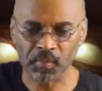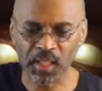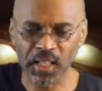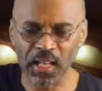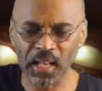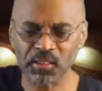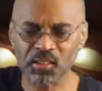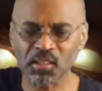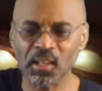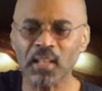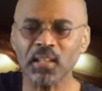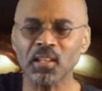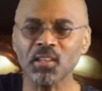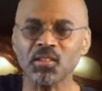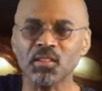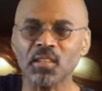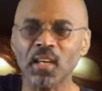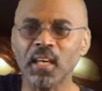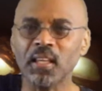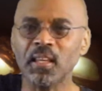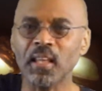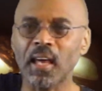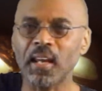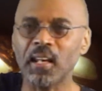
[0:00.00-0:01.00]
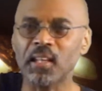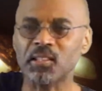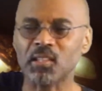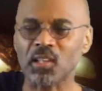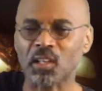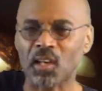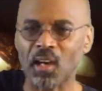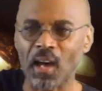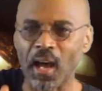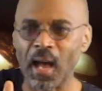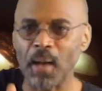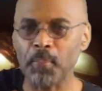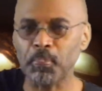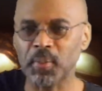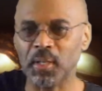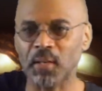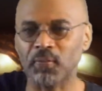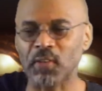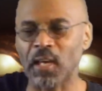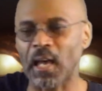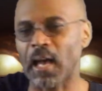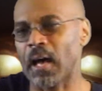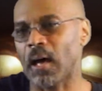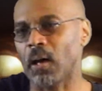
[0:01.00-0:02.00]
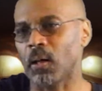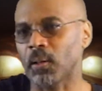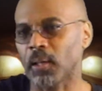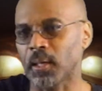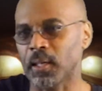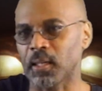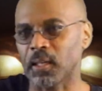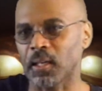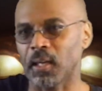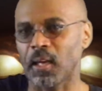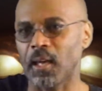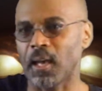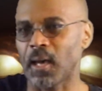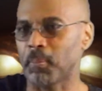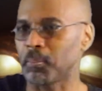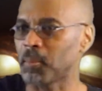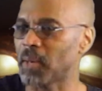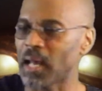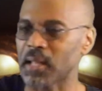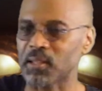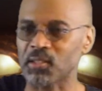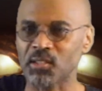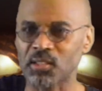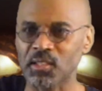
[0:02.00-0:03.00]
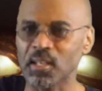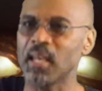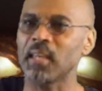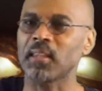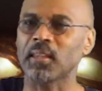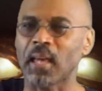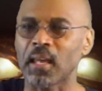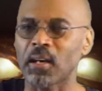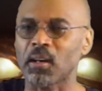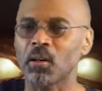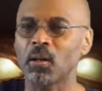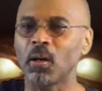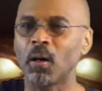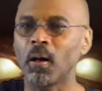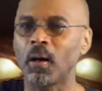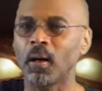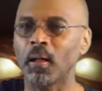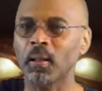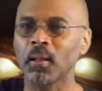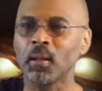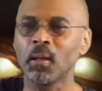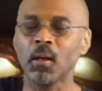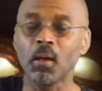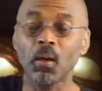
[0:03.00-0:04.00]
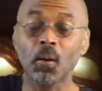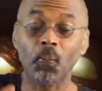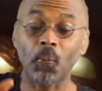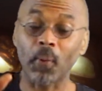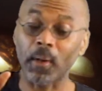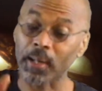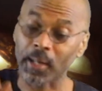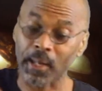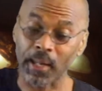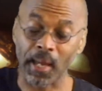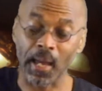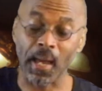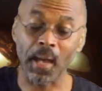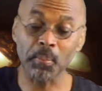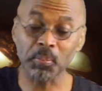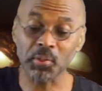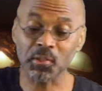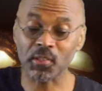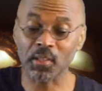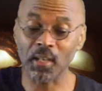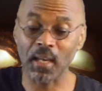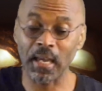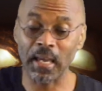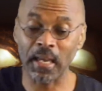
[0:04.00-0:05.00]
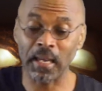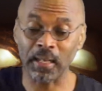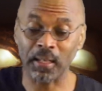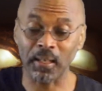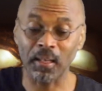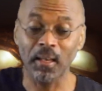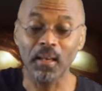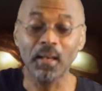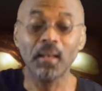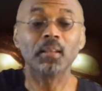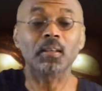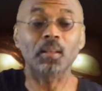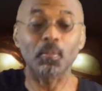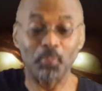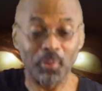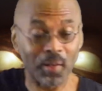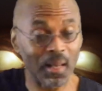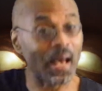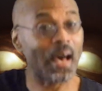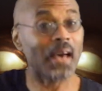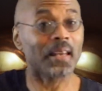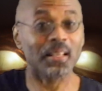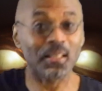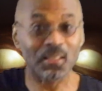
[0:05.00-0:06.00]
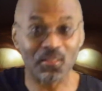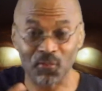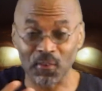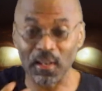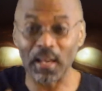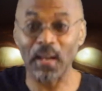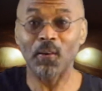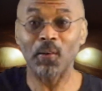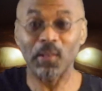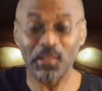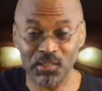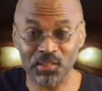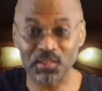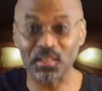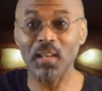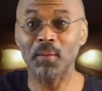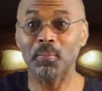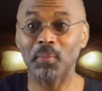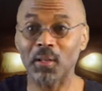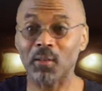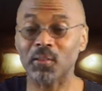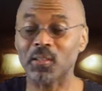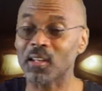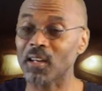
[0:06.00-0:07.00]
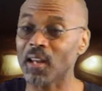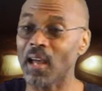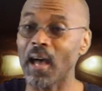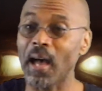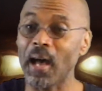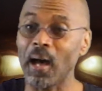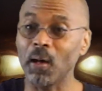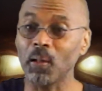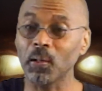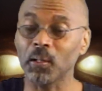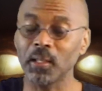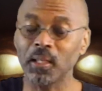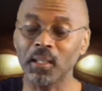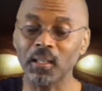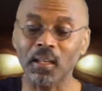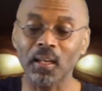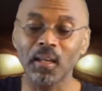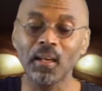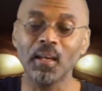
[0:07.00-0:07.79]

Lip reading: that's not to say that it's a copy of The Howling. I'm not saying that at all. What I am saying, the plot is very similar to The Howling,